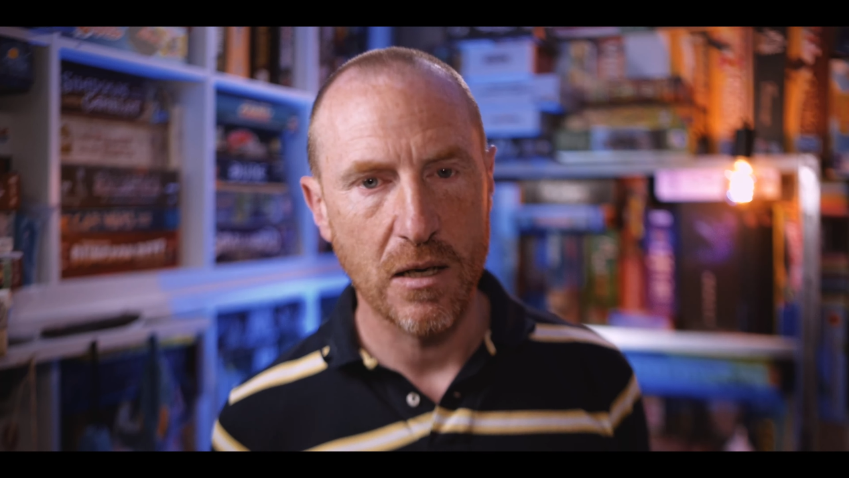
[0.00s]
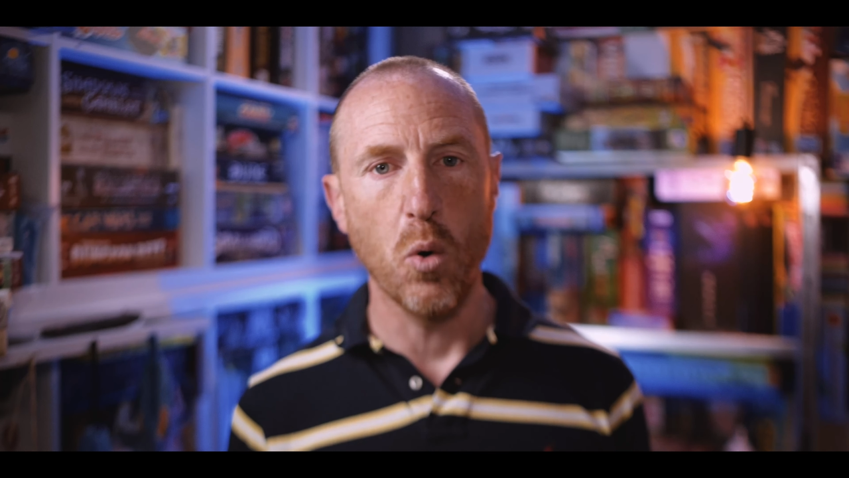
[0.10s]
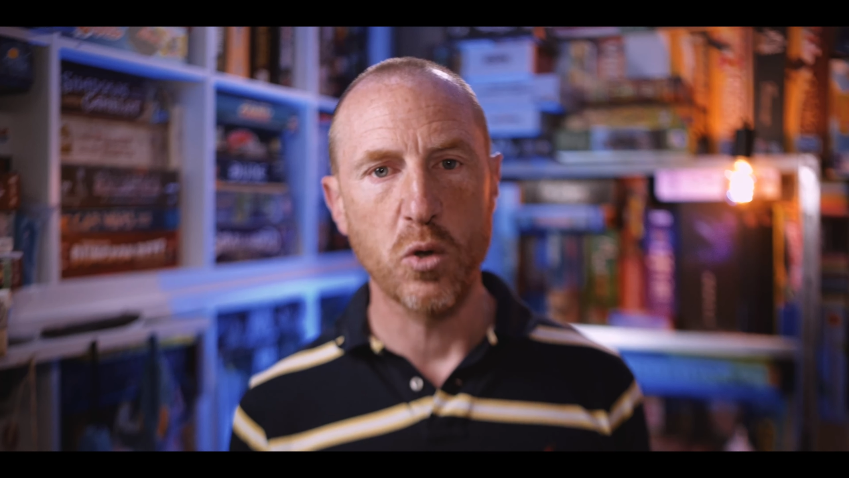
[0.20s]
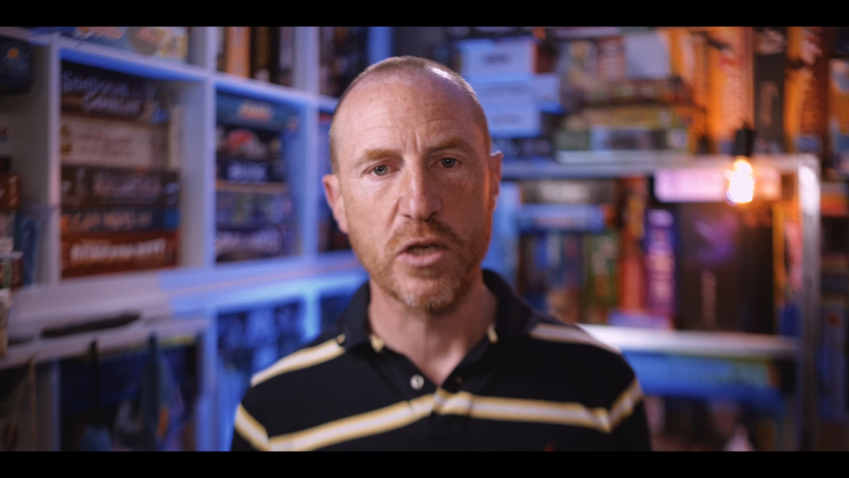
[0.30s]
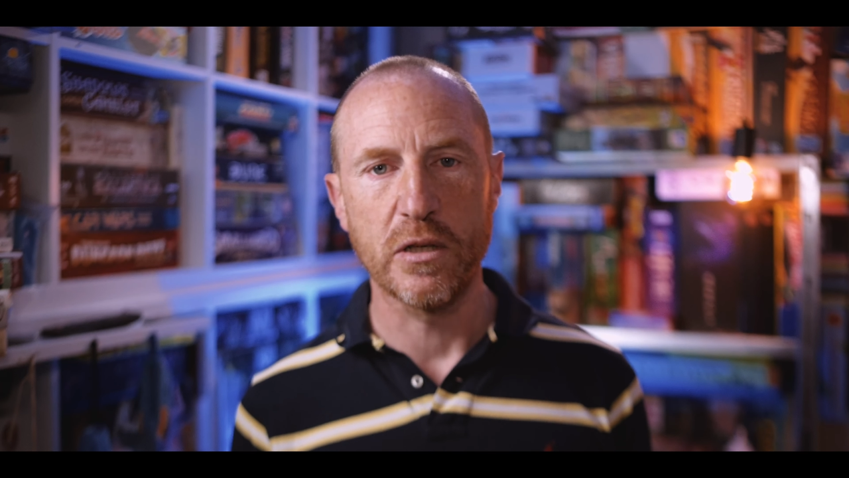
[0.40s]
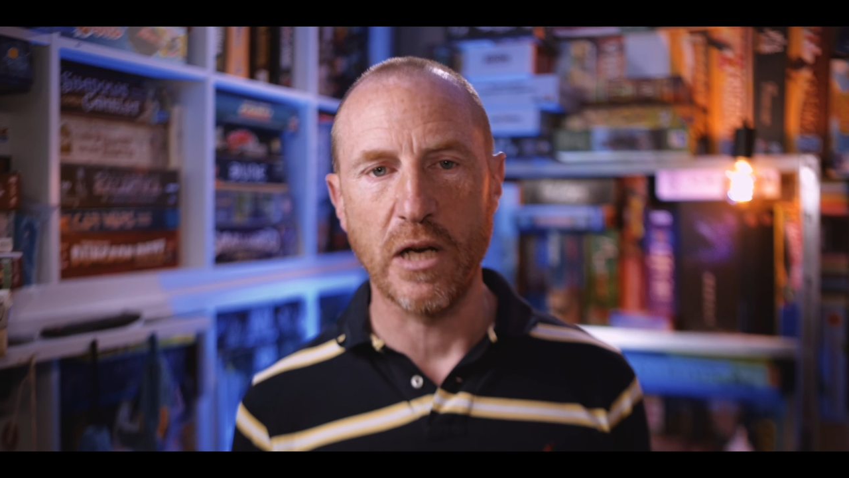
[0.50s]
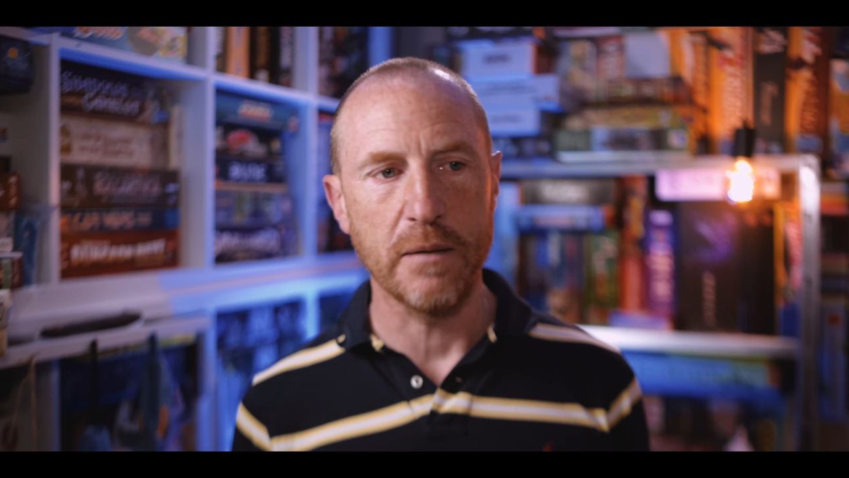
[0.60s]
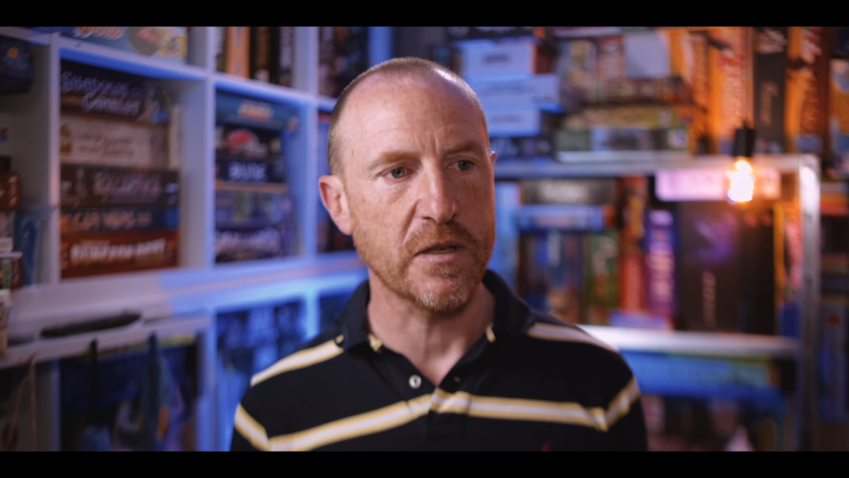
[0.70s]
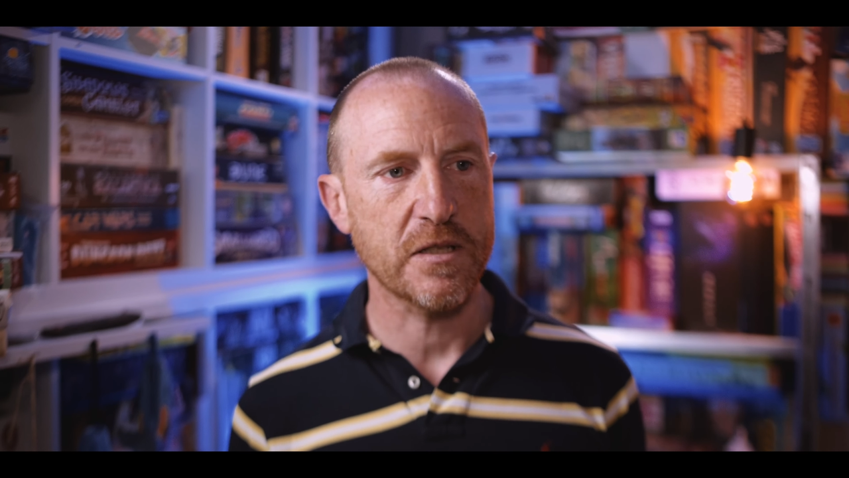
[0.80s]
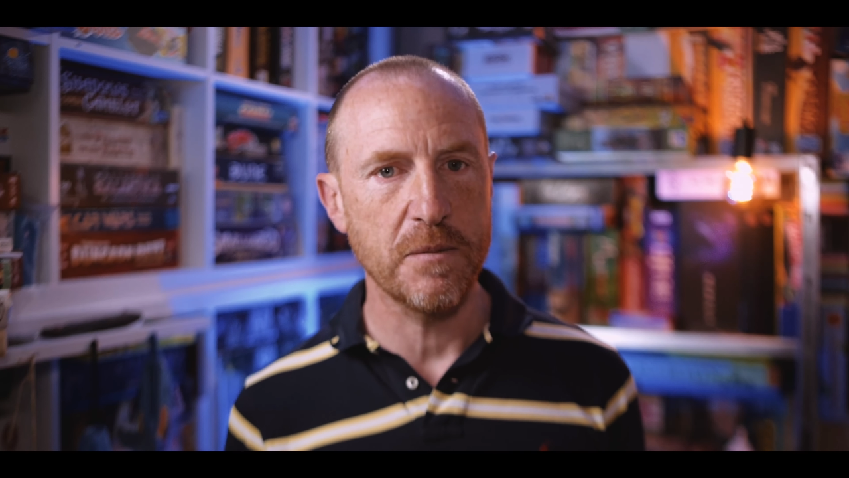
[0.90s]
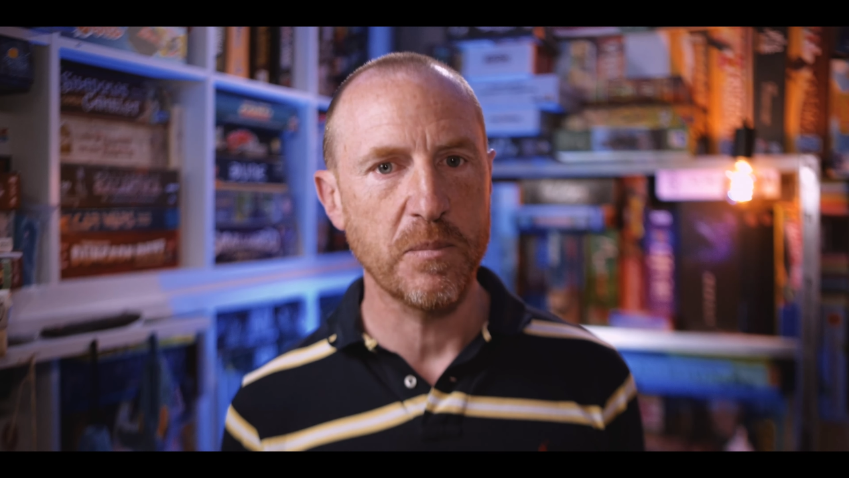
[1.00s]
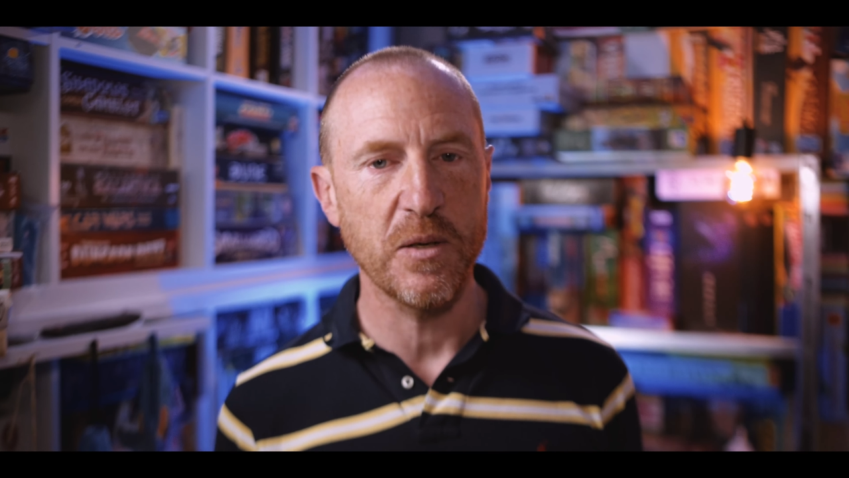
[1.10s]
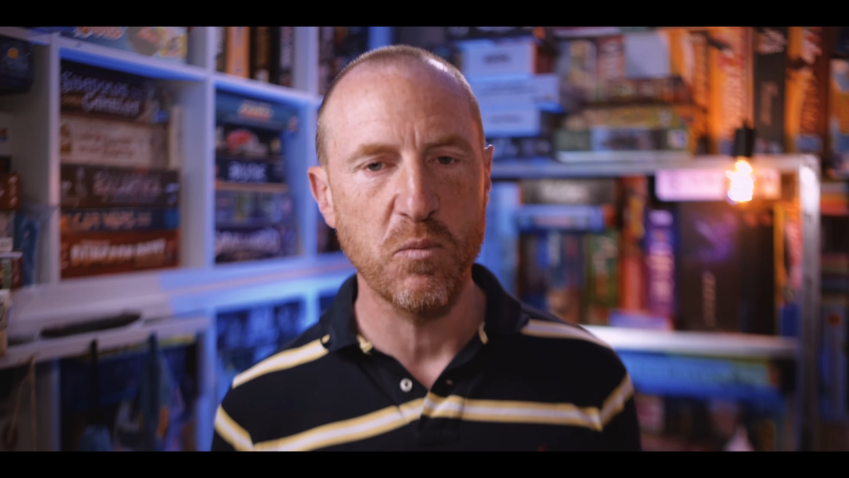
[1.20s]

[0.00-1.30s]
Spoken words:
auction gun that simply